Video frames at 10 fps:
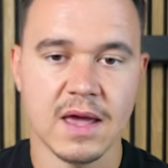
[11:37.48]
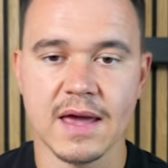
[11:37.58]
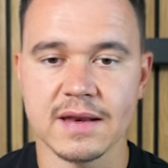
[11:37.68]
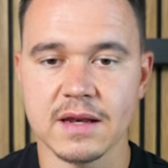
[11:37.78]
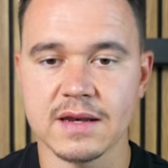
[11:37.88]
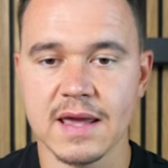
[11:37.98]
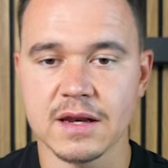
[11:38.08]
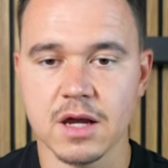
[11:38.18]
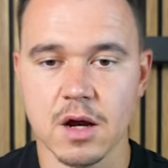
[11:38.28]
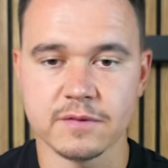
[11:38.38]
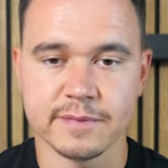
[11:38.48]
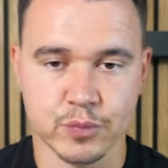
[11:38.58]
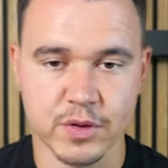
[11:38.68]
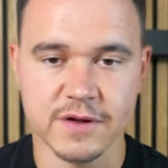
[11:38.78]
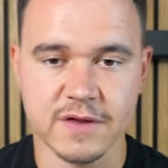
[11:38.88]
And then the ad account,
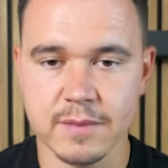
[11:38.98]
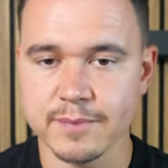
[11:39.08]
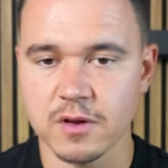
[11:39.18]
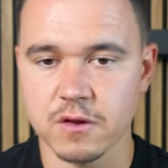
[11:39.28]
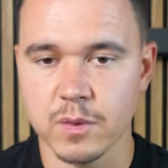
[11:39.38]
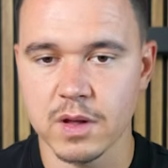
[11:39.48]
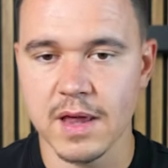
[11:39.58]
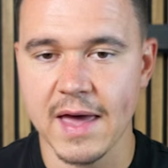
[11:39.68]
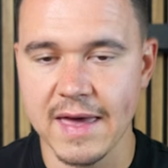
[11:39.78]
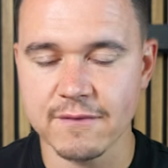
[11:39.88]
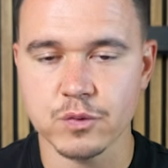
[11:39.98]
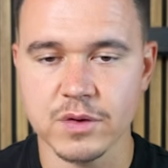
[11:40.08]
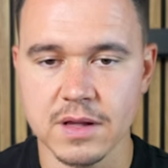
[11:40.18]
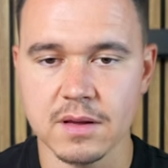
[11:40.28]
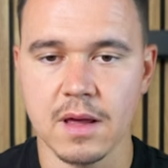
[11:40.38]
pretty simple as well.
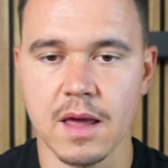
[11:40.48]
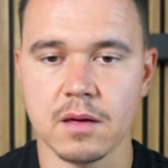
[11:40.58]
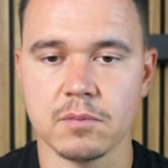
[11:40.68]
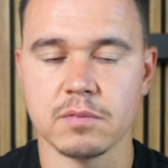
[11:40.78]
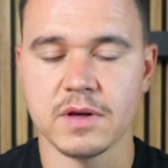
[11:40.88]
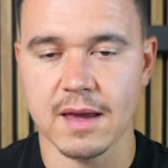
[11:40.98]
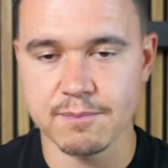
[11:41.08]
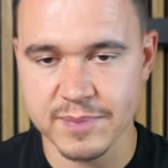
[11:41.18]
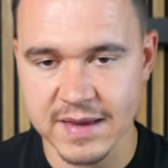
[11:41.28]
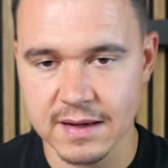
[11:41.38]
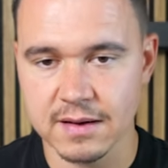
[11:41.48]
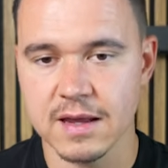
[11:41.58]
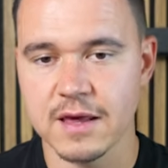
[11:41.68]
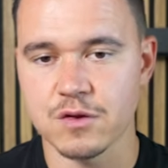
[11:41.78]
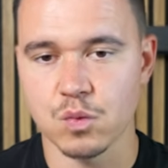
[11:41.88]
Every campaign
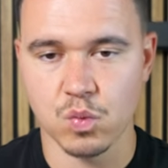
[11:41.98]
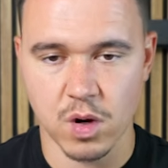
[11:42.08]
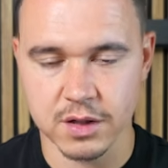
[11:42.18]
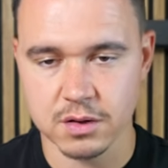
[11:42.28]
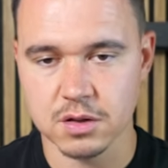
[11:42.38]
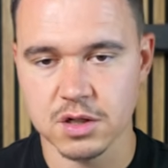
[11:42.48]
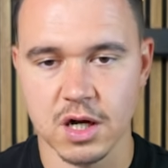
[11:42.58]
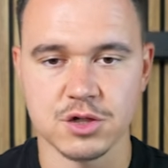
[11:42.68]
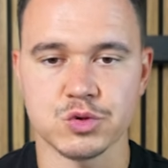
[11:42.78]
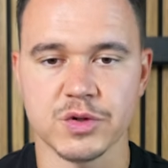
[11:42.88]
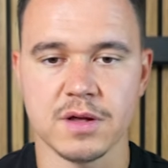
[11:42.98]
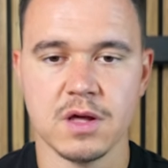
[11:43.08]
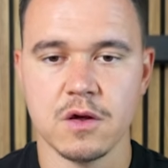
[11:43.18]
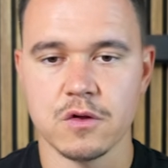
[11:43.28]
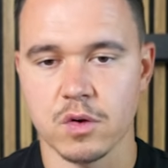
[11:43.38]
is one country.
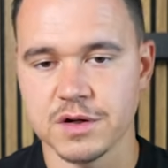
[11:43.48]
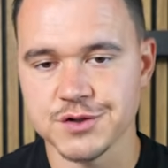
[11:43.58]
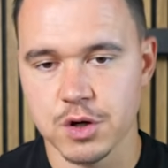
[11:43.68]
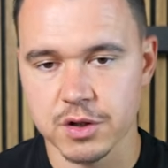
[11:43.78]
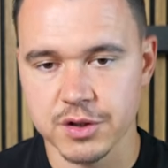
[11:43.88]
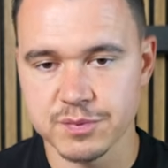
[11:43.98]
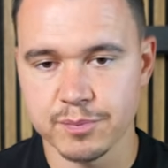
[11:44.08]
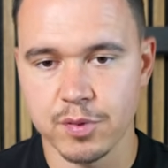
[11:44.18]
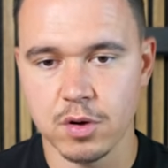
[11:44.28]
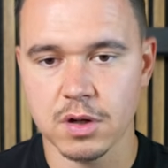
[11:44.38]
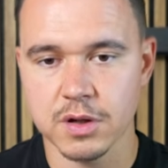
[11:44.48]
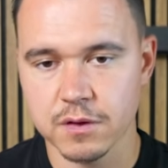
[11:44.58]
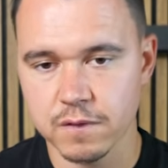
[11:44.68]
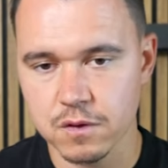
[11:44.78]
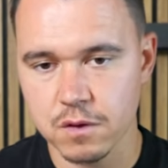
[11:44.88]
So I target
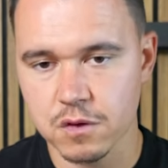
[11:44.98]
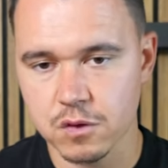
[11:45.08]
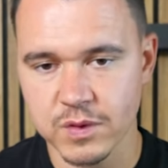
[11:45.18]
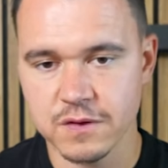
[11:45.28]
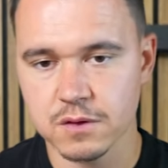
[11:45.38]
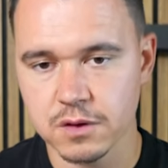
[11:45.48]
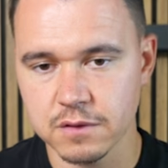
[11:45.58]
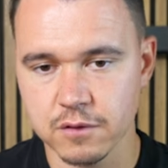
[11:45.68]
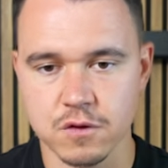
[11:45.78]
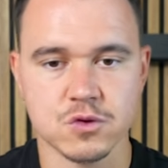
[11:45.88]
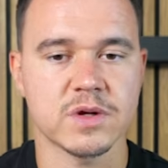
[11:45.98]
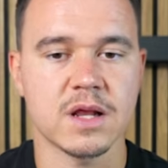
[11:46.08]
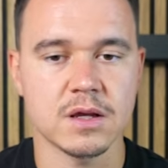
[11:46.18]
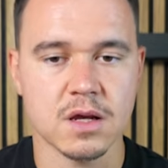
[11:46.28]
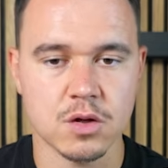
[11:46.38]
Poland, Switzerland,
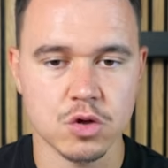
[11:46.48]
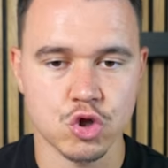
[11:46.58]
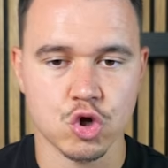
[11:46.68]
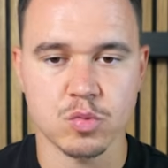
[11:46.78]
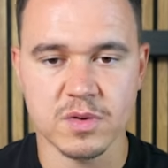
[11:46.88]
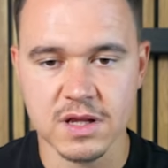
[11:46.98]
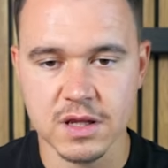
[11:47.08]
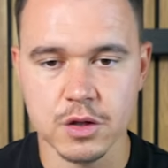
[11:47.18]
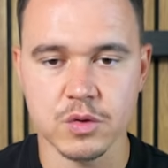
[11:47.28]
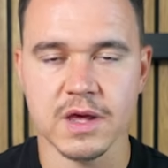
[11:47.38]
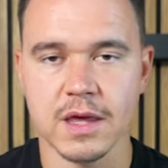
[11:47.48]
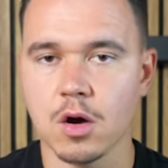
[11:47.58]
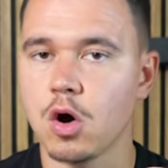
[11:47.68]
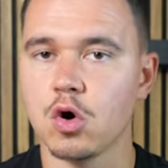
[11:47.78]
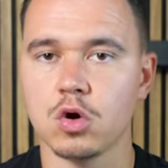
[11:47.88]
Australia, Germany, UK,
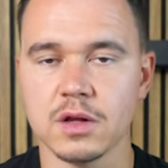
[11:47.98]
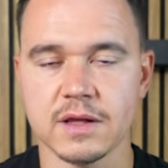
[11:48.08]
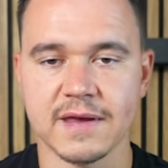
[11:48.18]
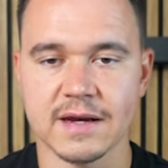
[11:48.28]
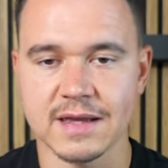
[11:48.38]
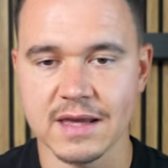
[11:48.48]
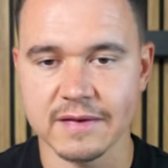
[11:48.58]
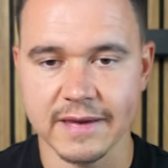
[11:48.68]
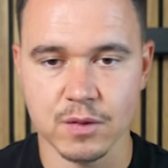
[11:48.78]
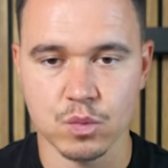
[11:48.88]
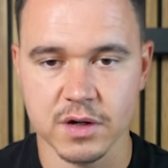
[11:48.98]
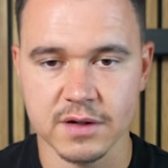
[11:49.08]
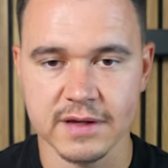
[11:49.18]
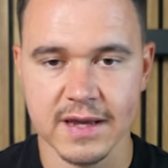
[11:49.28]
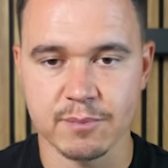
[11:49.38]
all dedicated in one
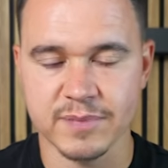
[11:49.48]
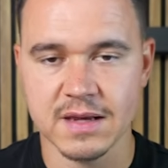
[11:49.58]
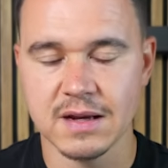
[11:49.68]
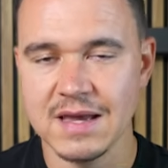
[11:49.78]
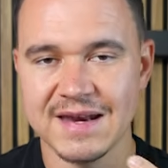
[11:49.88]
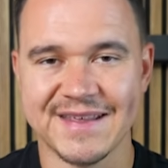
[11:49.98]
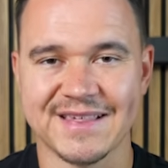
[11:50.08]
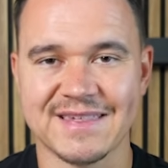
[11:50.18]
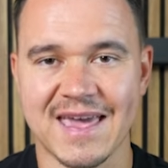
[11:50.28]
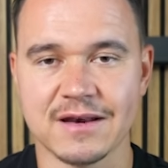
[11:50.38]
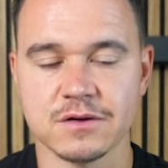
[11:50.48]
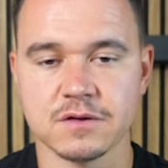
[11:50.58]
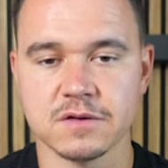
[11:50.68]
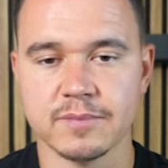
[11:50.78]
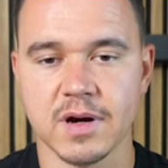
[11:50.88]
campaign. This is
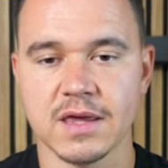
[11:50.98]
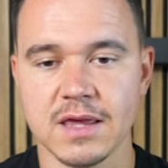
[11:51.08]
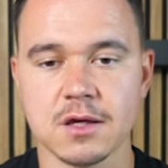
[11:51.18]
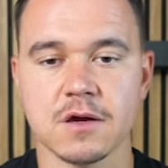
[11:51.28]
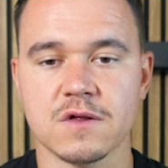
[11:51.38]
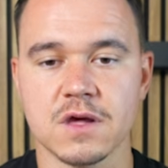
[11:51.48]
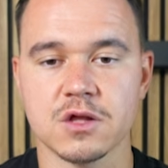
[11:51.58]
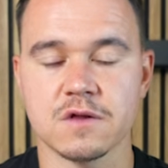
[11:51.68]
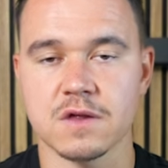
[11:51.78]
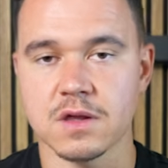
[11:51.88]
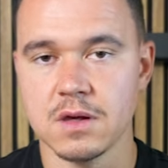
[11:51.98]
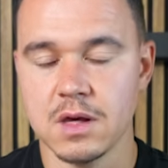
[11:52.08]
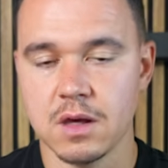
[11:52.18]
handled by Icarus agency.